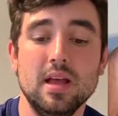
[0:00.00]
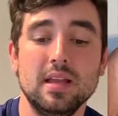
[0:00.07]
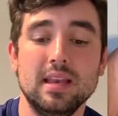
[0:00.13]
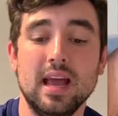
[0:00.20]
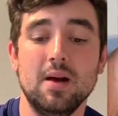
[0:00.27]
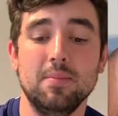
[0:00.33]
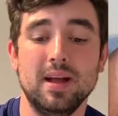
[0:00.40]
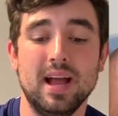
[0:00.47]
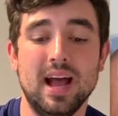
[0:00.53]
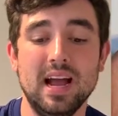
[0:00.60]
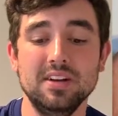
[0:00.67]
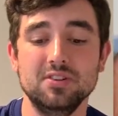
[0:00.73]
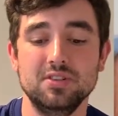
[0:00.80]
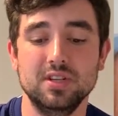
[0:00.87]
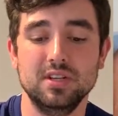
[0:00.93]
Now my
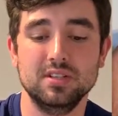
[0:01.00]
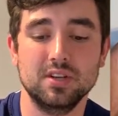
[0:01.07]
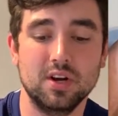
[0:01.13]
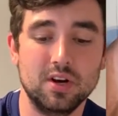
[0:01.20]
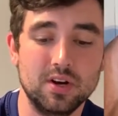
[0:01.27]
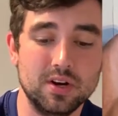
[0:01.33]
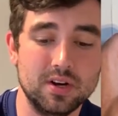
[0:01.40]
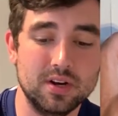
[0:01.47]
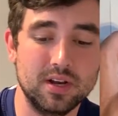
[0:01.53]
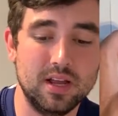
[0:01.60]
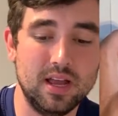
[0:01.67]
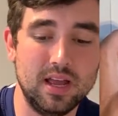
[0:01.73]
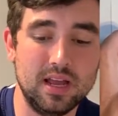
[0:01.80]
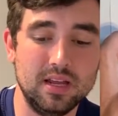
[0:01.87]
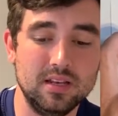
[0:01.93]
hydrogens are
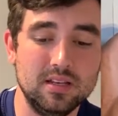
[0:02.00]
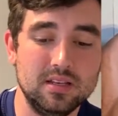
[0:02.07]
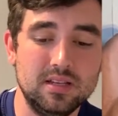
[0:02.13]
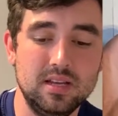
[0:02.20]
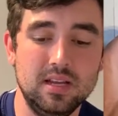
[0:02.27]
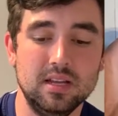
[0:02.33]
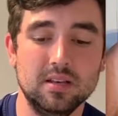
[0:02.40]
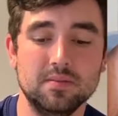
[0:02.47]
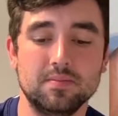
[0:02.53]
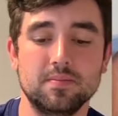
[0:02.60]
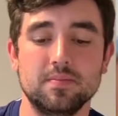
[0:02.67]
18.